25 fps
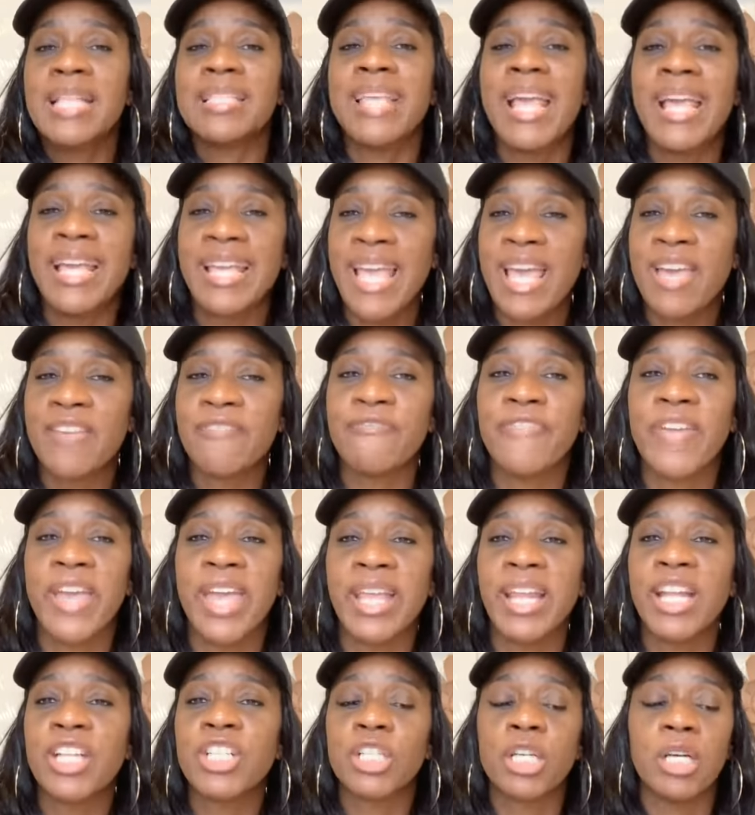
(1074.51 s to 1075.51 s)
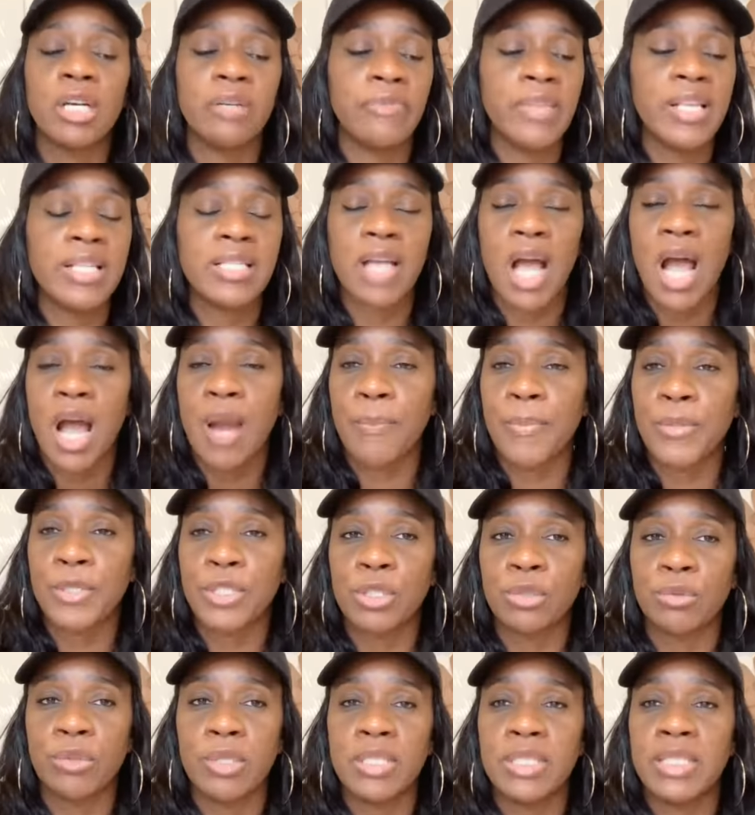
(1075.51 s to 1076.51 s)
Take advantage of these
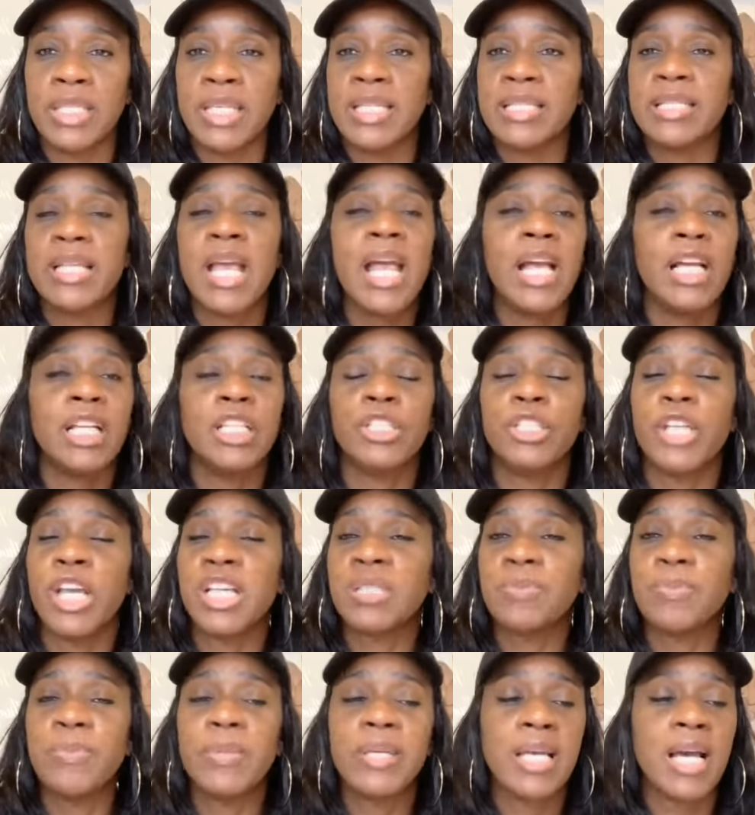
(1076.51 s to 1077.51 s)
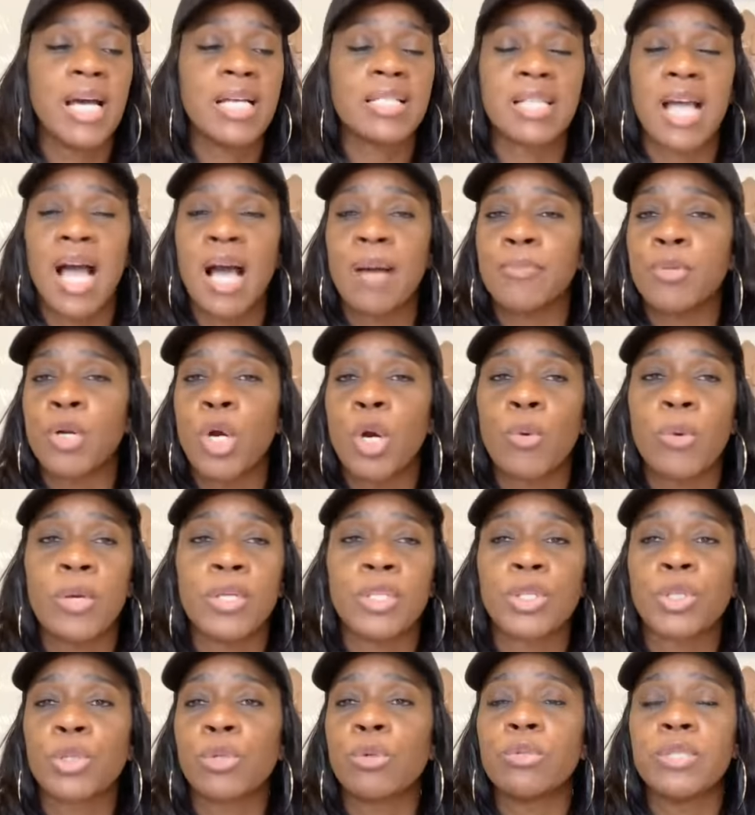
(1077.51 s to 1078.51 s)
opportunities. Just because I'm
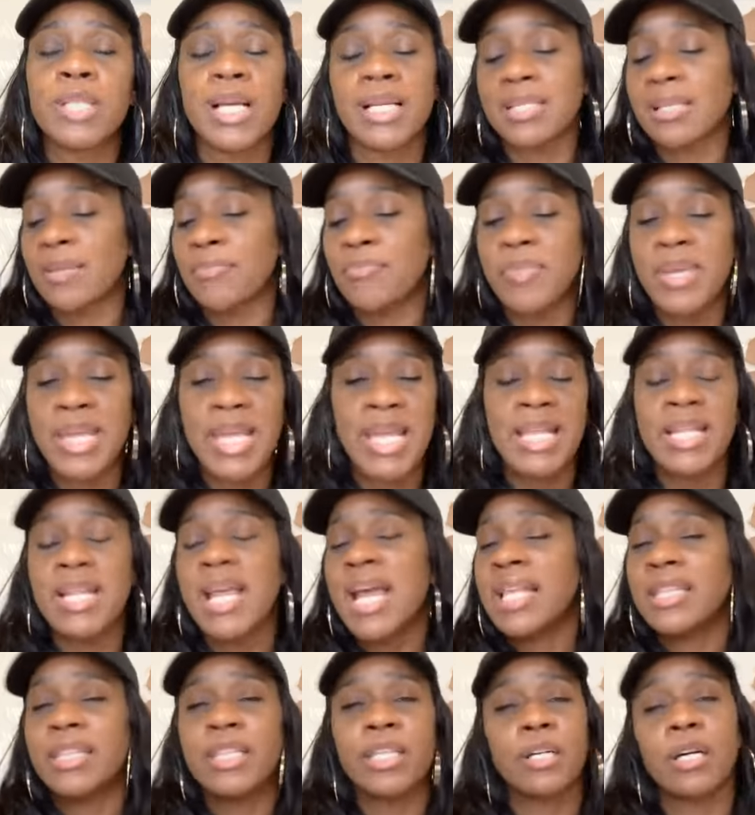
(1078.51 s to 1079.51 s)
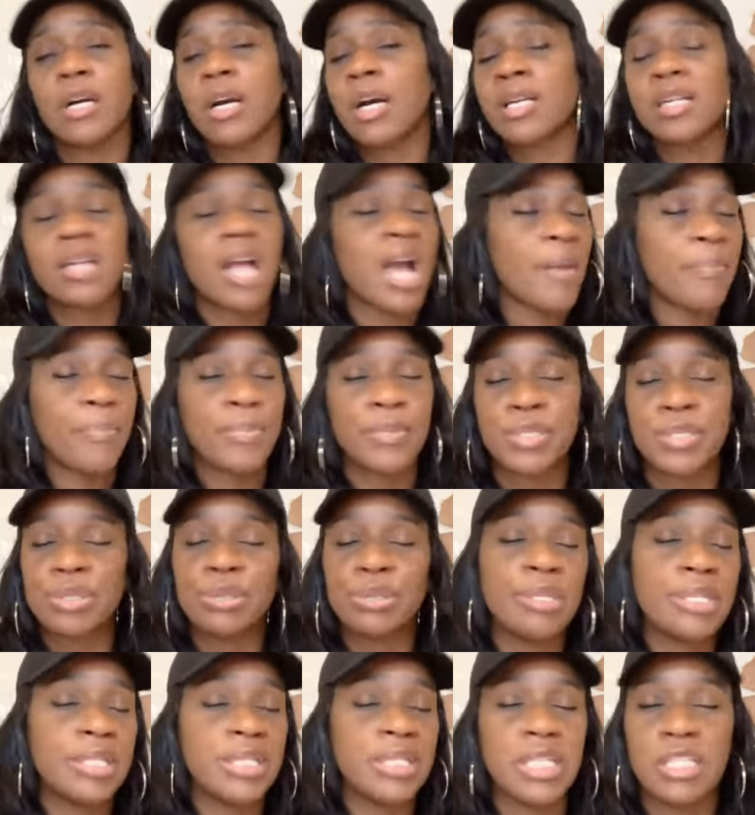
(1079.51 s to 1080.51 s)
going through doesn't mean there aren't
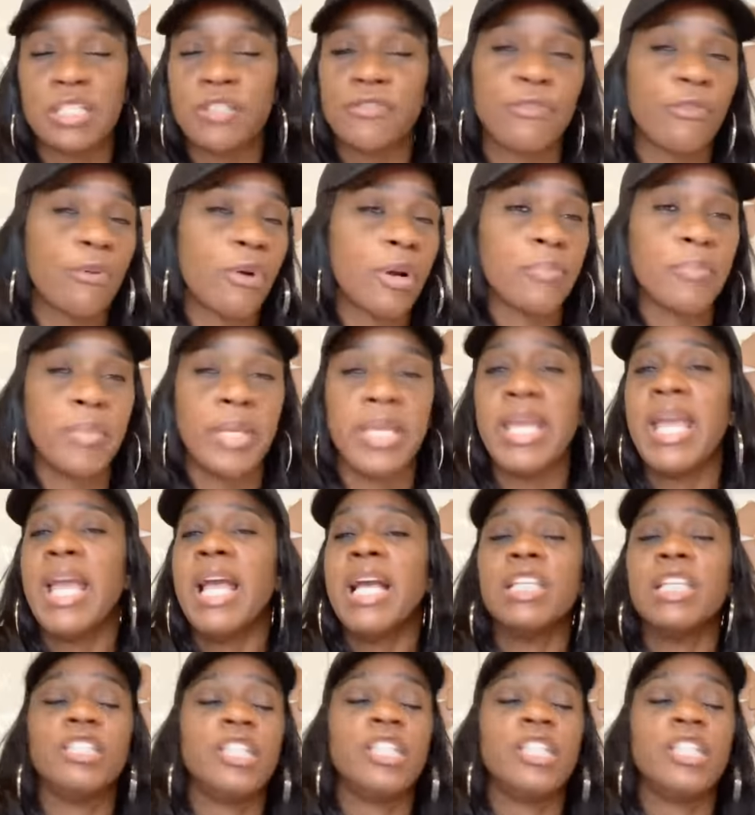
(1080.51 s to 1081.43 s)
opportunities for me.